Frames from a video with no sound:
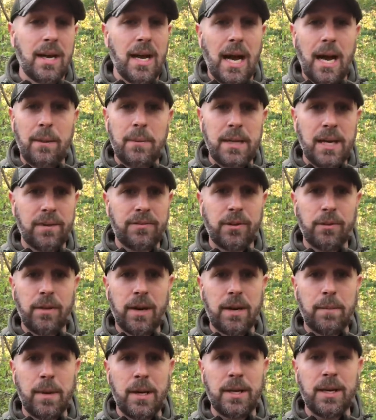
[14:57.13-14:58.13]
I would definitely
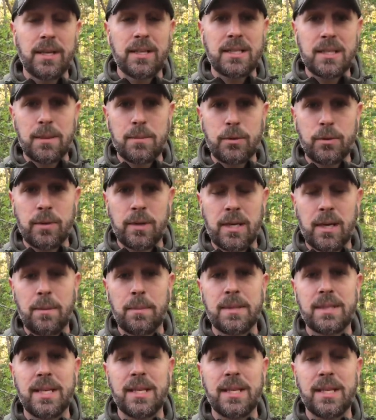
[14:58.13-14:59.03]
recommend you get some sort of compass